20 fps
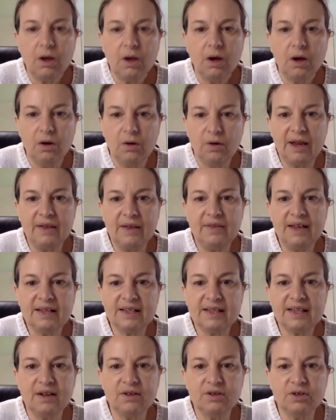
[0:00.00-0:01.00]
Okay,
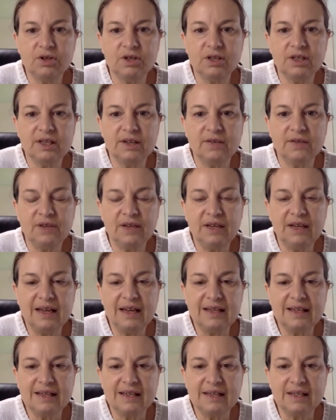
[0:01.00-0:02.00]
that sounds good, Tiffany.
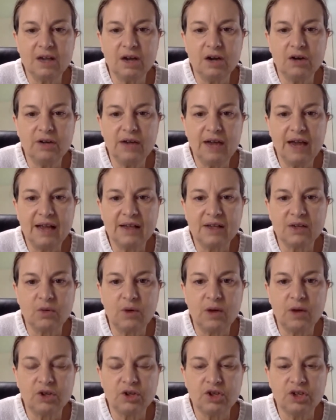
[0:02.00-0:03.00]
Yes, it's hard to ask
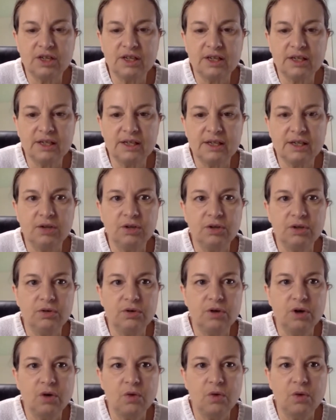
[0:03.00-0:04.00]
questions until
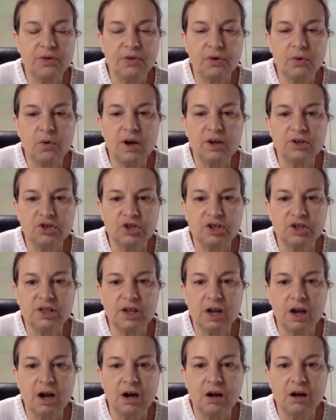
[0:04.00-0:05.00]
you know what the questions
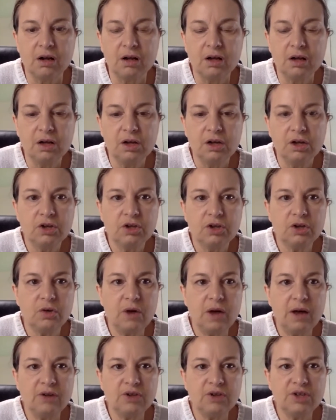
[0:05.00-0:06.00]
are. So
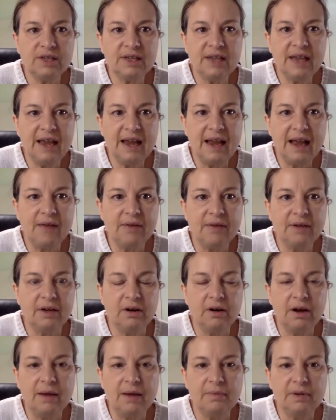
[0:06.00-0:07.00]
I'll just hang out
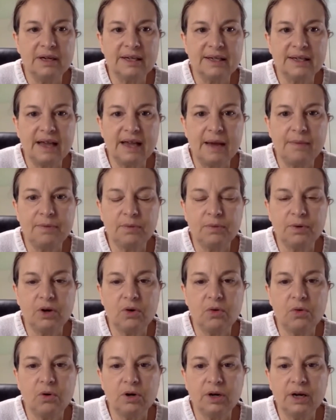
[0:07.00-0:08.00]
here. I'm going to stop the
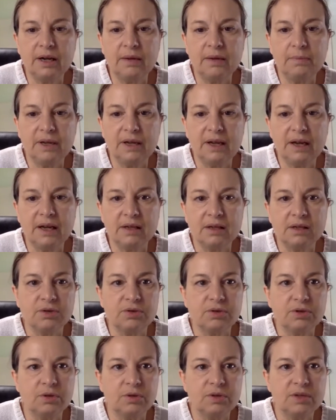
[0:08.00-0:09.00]
recording because
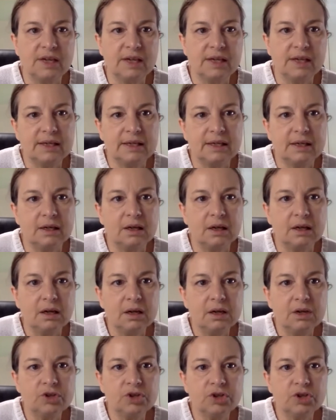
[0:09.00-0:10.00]
there's no sense in
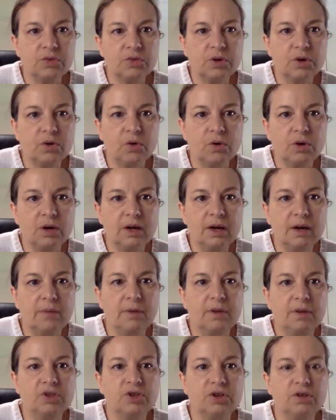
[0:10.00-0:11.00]
just recording a
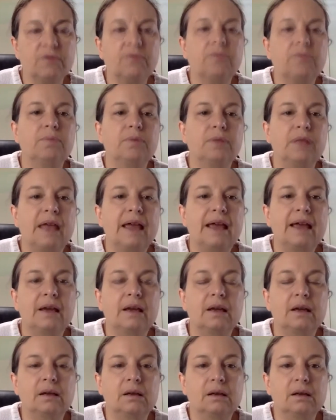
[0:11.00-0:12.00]
bunch of blank
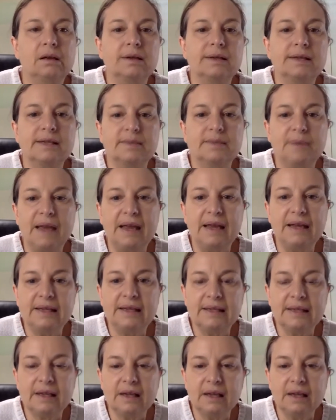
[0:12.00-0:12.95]
space.